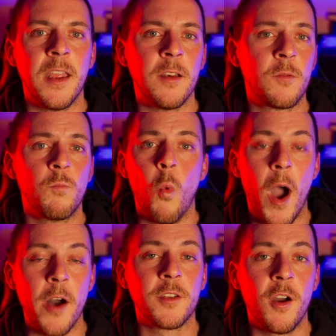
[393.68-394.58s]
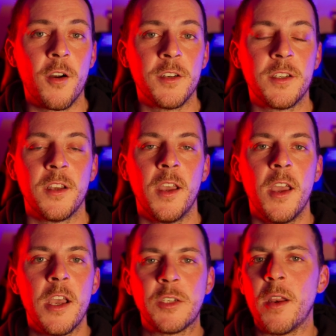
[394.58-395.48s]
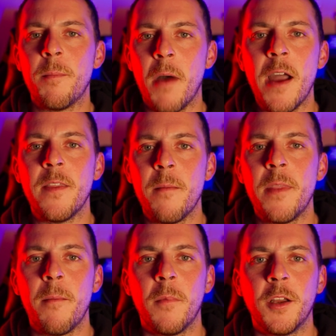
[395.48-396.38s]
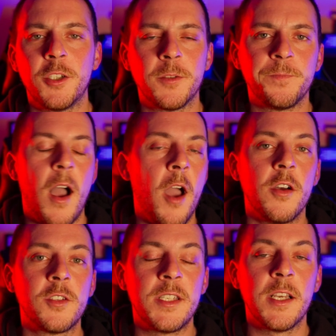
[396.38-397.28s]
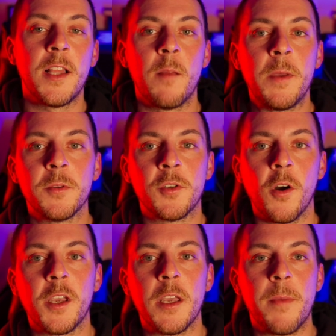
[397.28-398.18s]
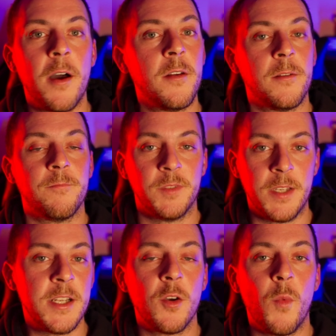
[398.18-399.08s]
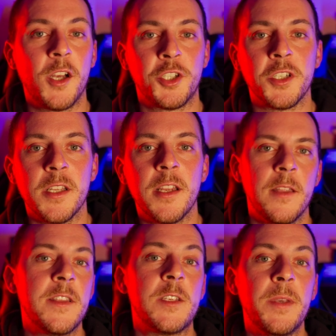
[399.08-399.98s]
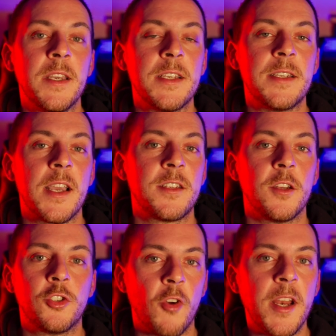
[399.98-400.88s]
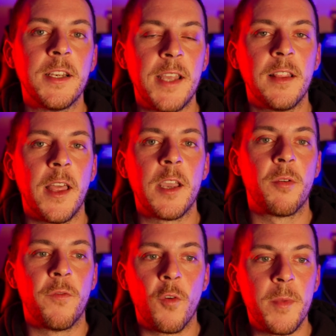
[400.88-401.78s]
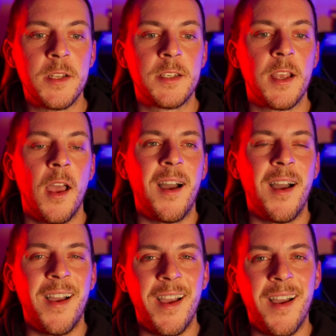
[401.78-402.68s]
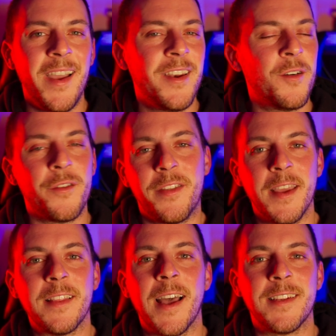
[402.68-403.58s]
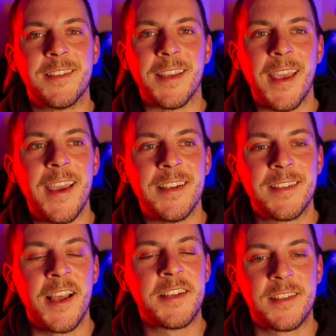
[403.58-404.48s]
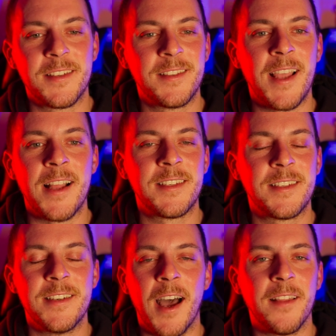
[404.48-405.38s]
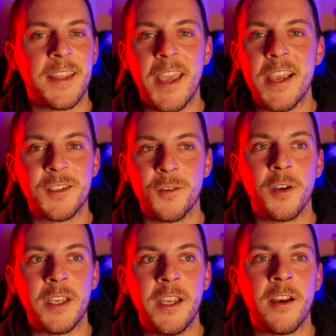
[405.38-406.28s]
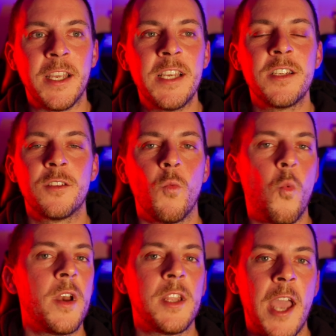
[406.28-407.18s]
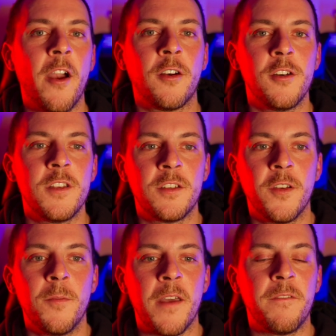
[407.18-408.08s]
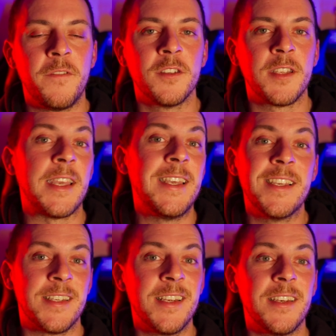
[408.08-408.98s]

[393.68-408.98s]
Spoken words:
and wild cards, so I didn't mind them that much. I also see a lot of people talking about Denzel Washington, and this being his next Training Day-like performance. I don't think that's the case. That's not the case at all here. He is the one character in this film that feels like he is in a